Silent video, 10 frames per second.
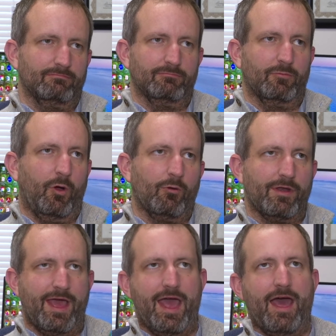
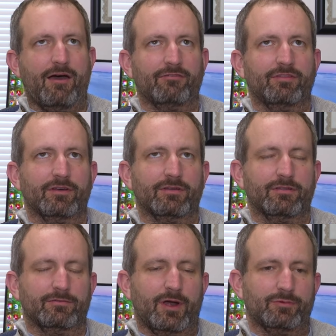won't have the,
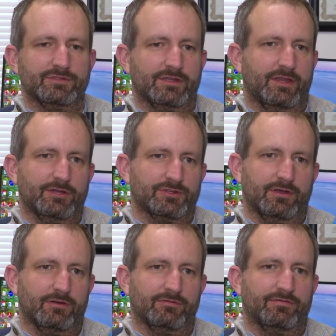the
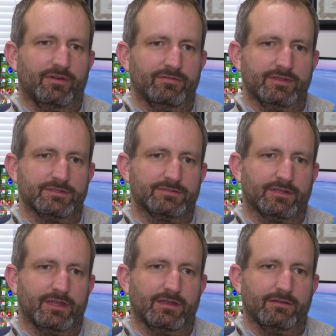representation of, of the
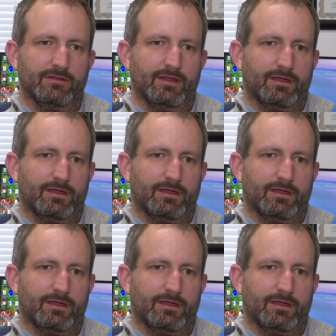district that, that